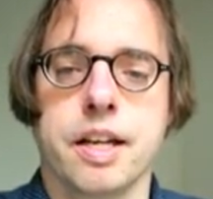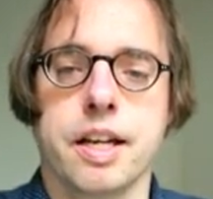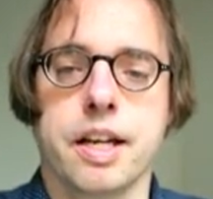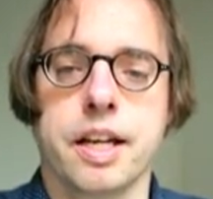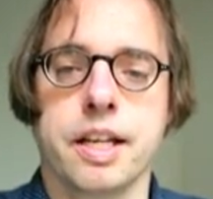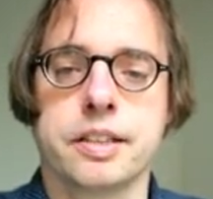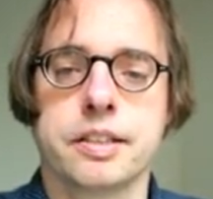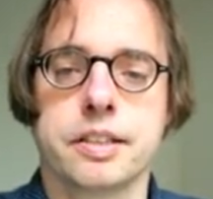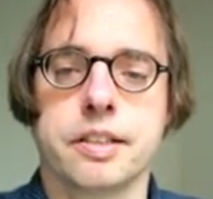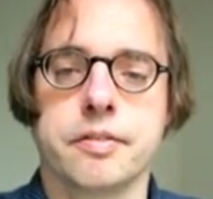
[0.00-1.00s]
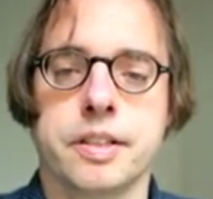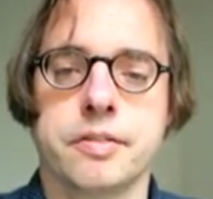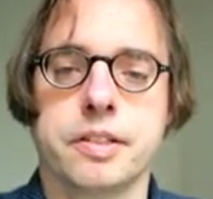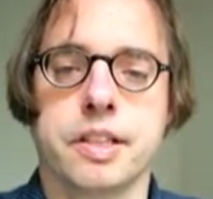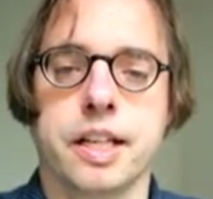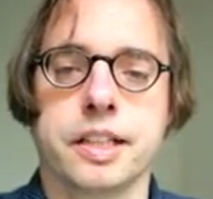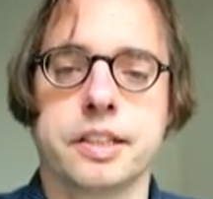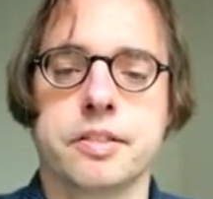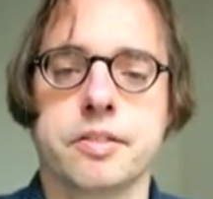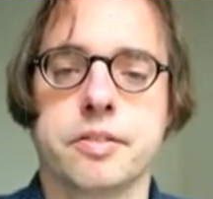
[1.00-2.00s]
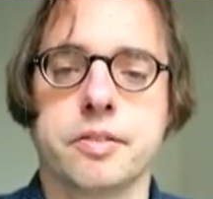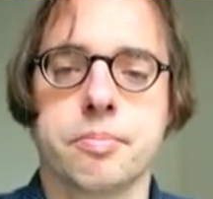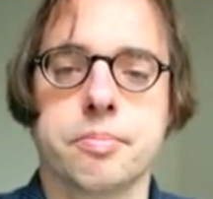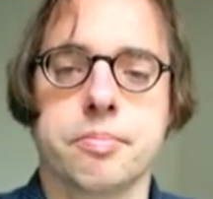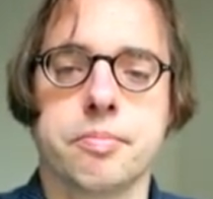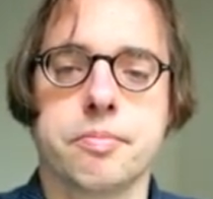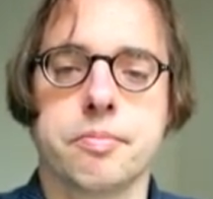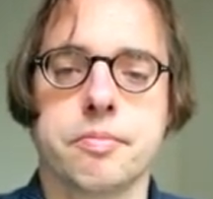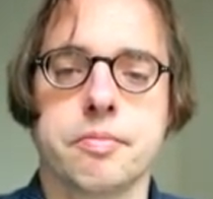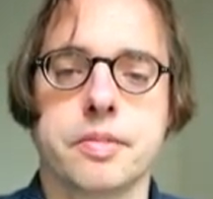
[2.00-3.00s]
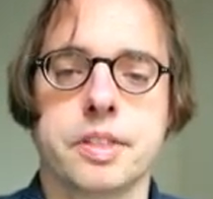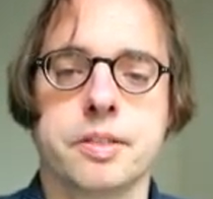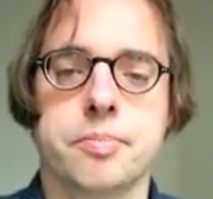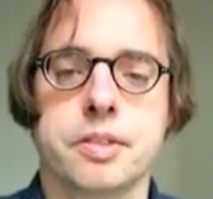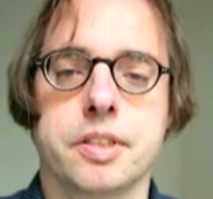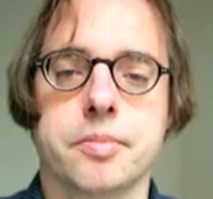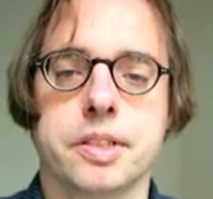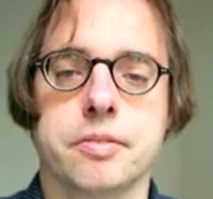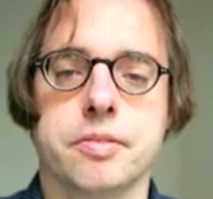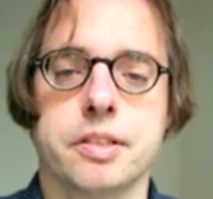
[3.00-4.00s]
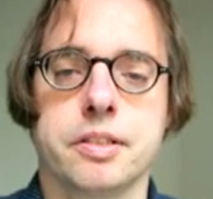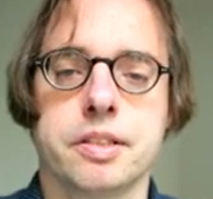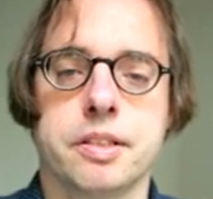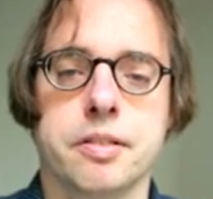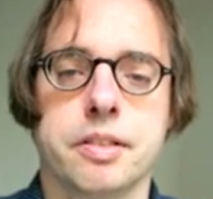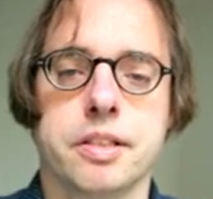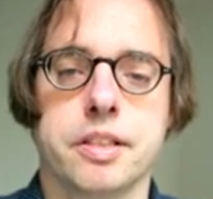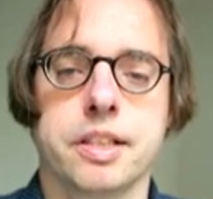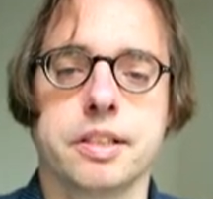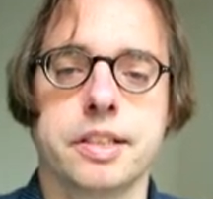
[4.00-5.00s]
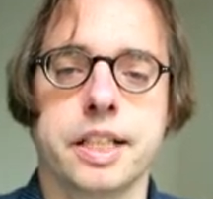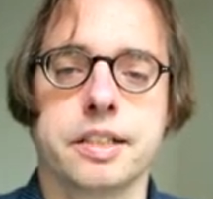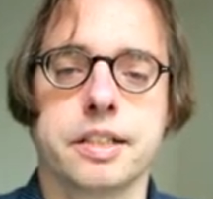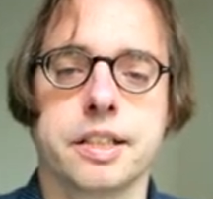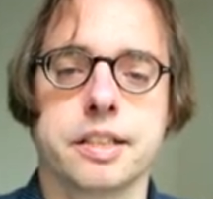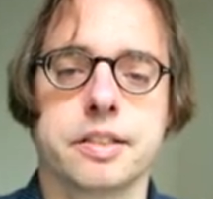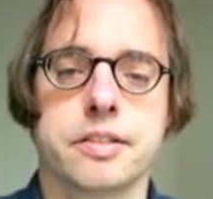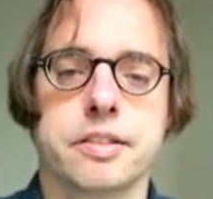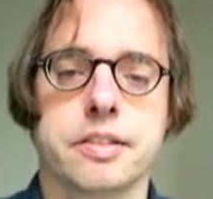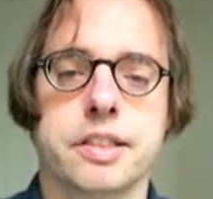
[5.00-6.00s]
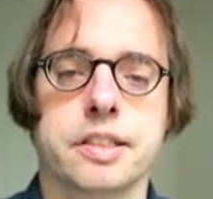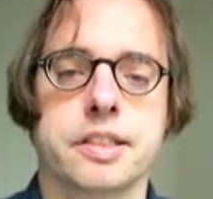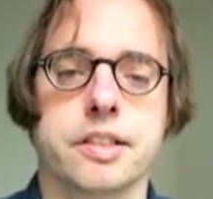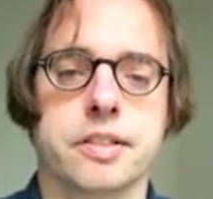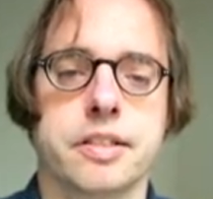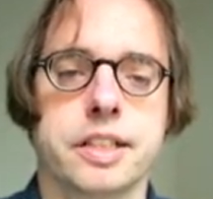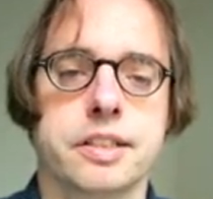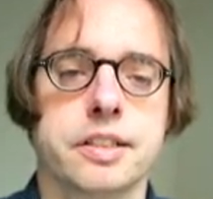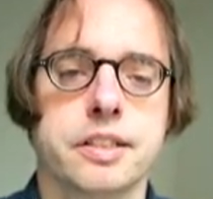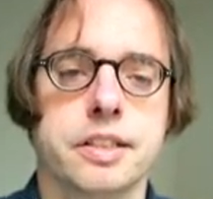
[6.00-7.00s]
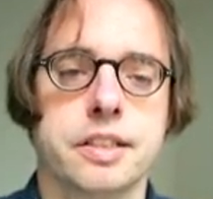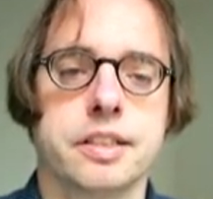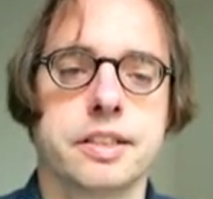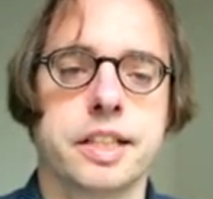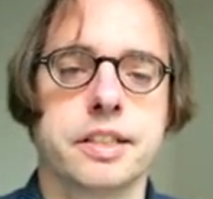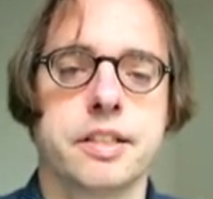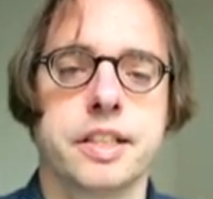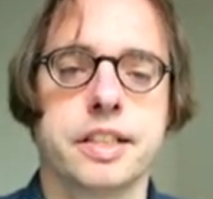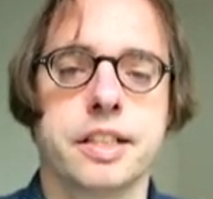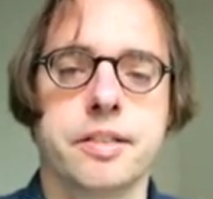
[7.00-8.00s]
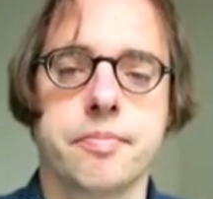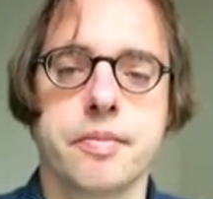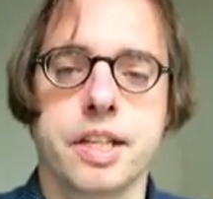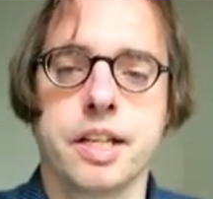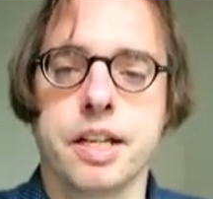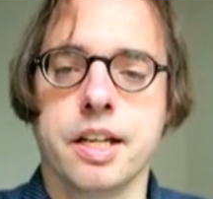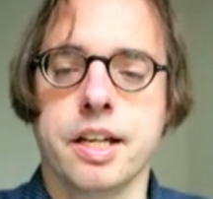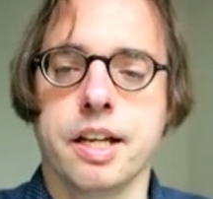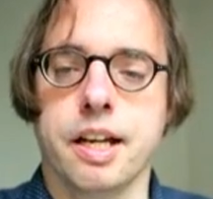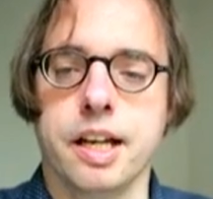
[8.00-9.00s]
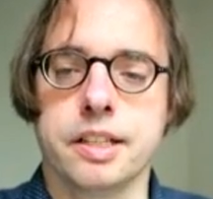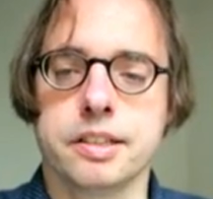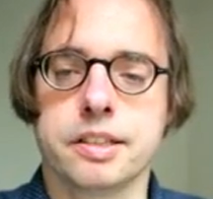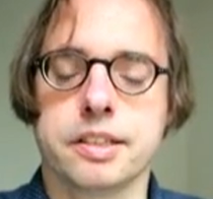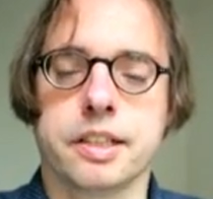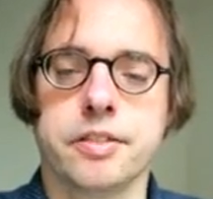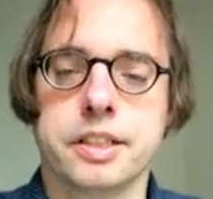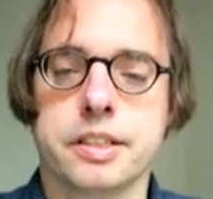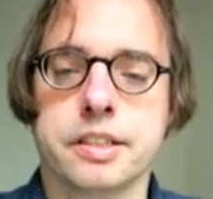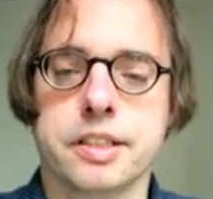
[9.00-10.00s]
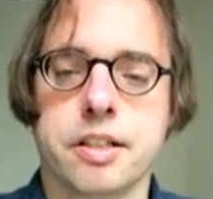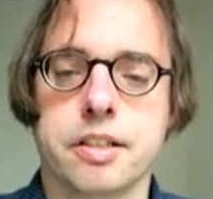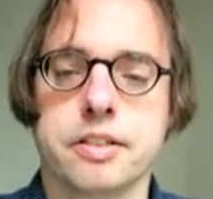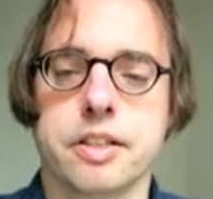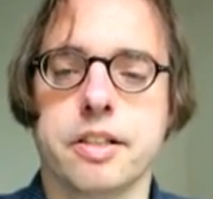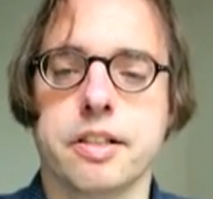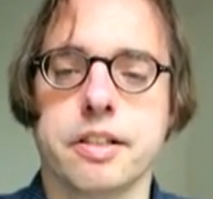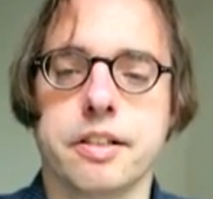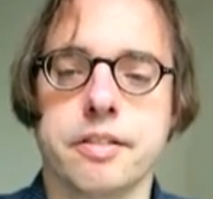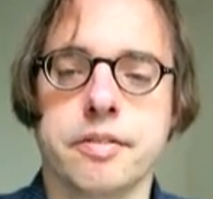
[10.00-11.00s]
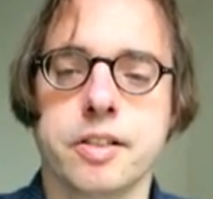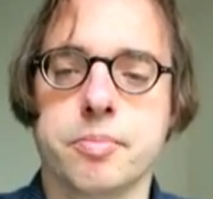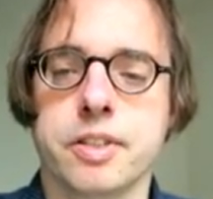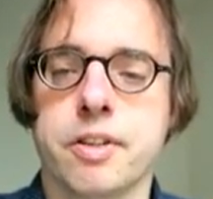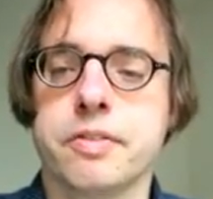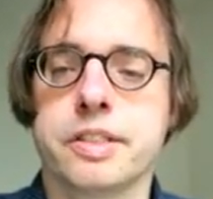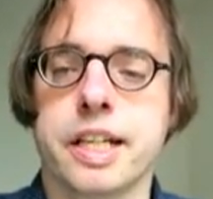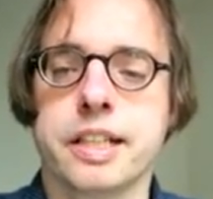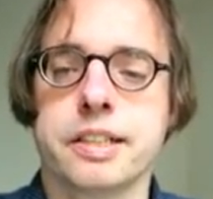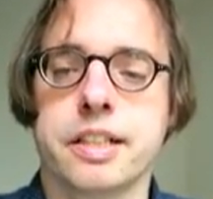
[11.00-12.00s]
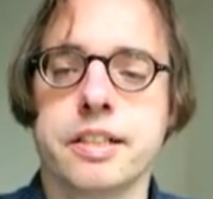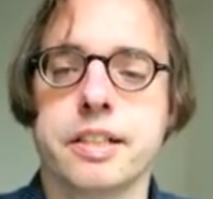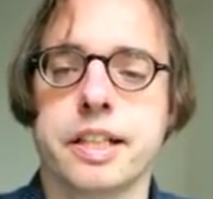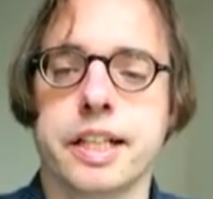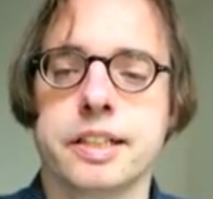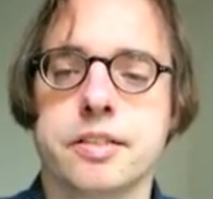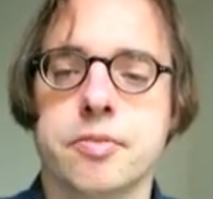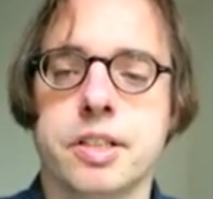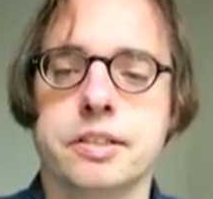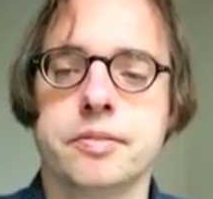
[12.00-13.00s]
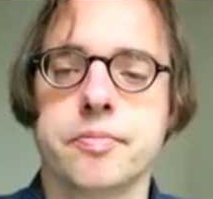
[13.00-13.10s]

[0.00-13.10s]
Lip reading: and we would like to just put them into one little set. So this is our set theta, and the question is now, we observe data x1,